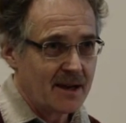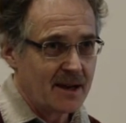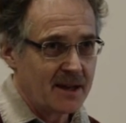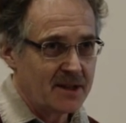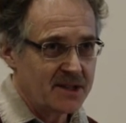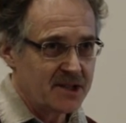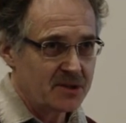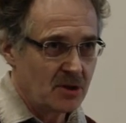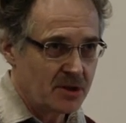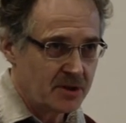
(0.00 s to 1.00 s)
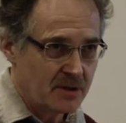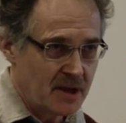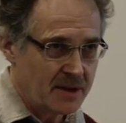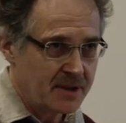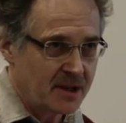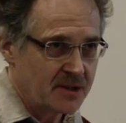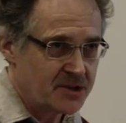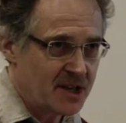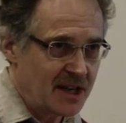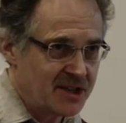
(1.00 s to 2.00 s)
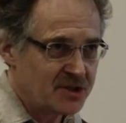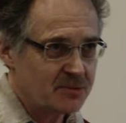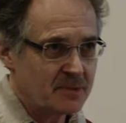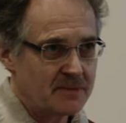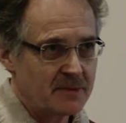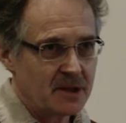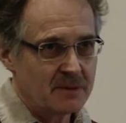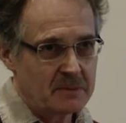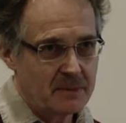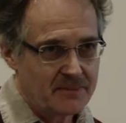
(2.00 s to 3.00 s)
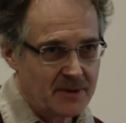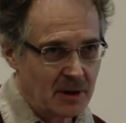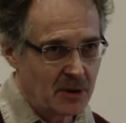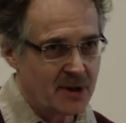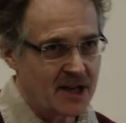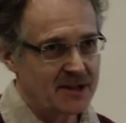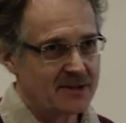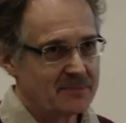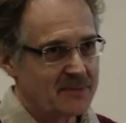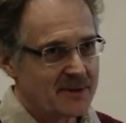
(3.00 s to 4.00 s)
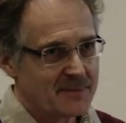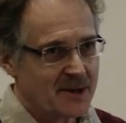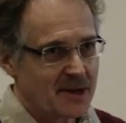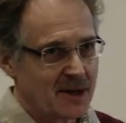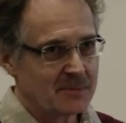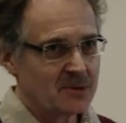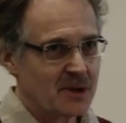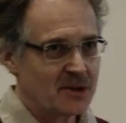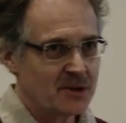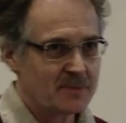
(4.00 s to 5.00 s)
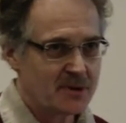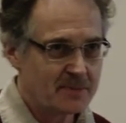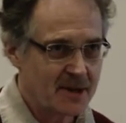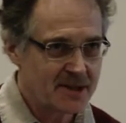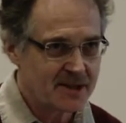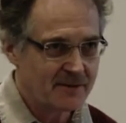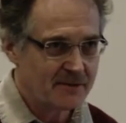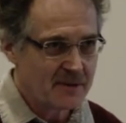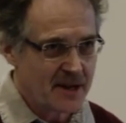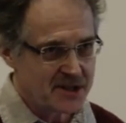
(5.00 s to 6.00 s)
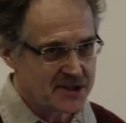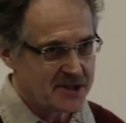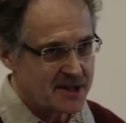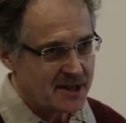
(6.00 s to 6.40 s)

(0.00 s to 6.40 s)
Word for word: And this is also, I think, a challenge when we look at the harm to others perspective as